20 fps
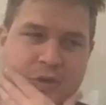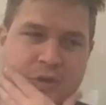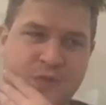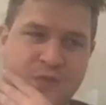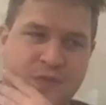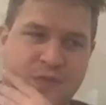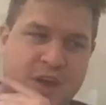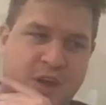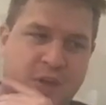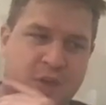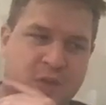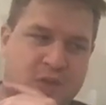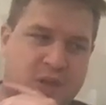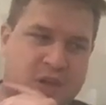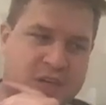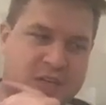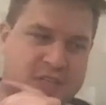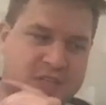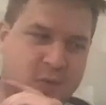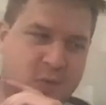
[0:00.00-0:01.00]
two final
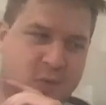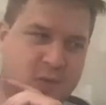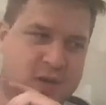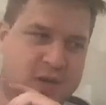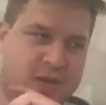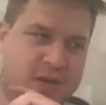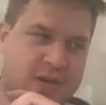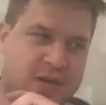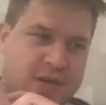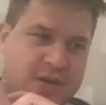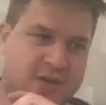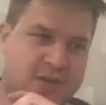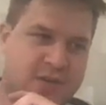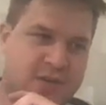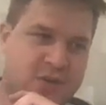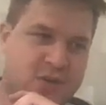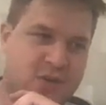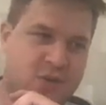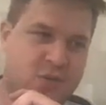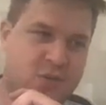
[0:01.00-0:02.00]
things I wanted to get
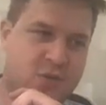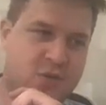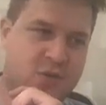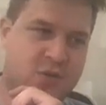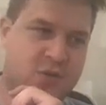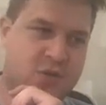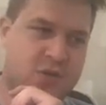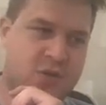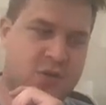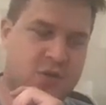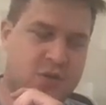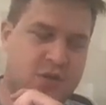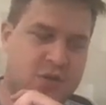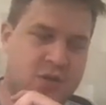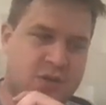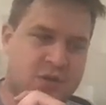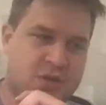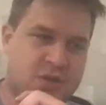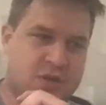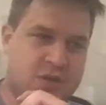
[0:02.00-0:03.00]
to,
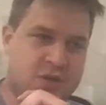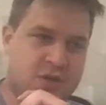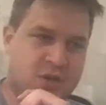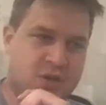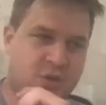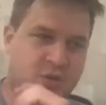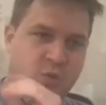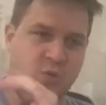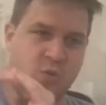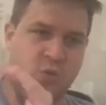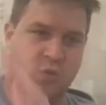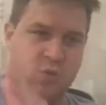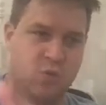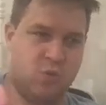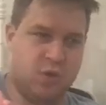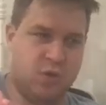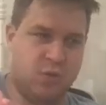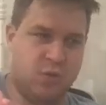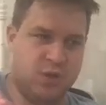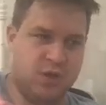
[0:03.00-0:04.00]
or
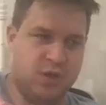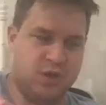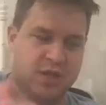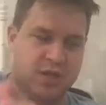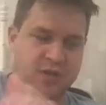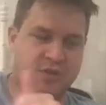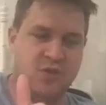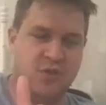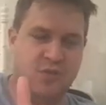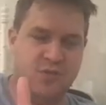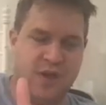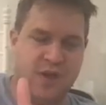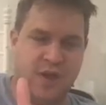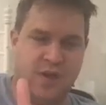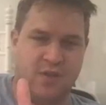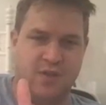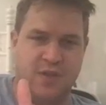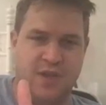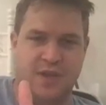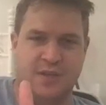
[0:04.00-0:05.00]
really two
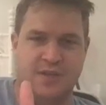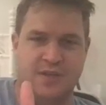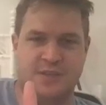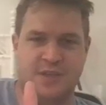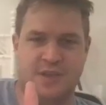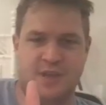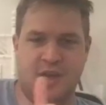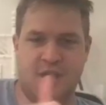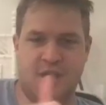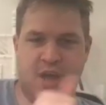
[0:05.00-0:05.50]
final things.